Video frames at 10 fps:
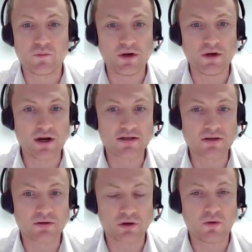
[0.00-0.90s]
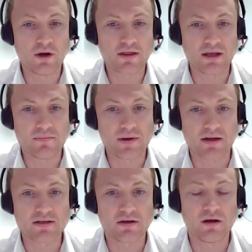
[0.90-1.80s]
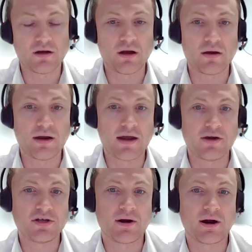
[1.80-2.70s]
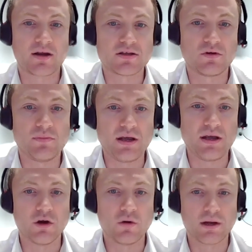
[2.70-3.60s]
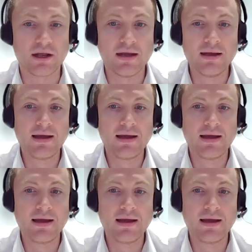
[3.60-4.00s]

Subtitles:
We really don't know what the impact on energy markets will be globally,